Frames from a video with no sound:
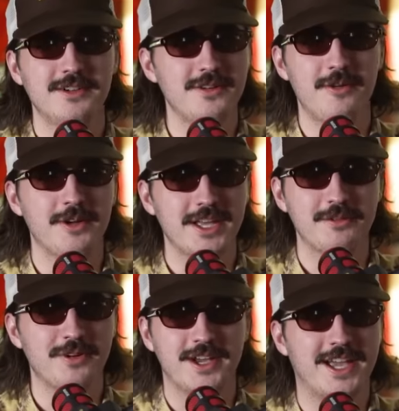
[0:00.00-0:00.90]
on that
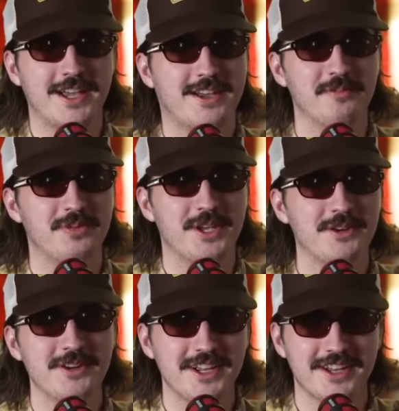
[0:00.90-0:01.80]
fucking
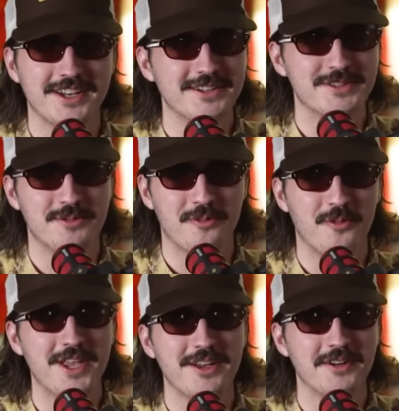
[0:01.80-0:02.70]
computer. You're gonna do some
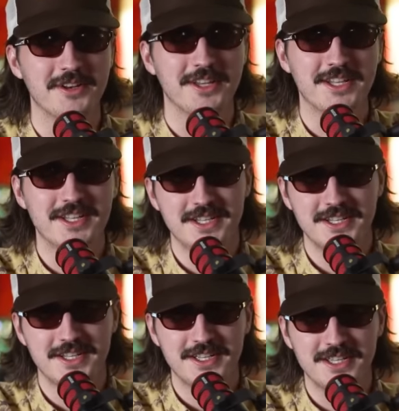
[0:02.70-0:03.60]
weird
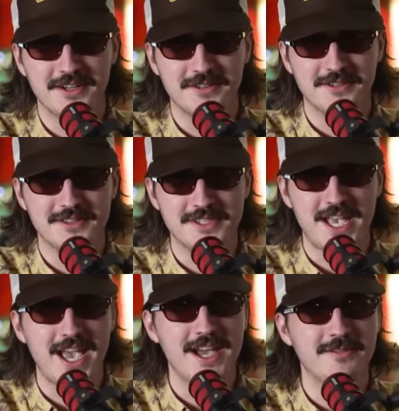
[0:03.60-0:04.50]
you know,
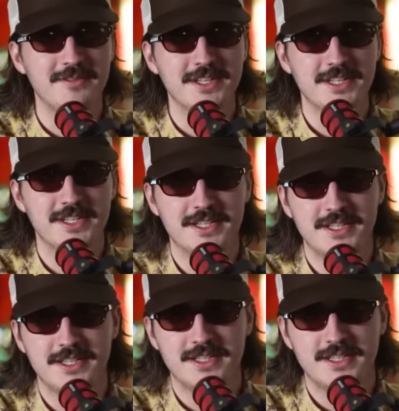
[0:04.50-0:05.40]
scam.
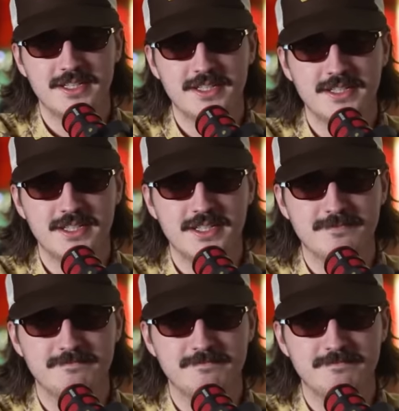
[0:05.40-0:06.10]
Yeah. Um,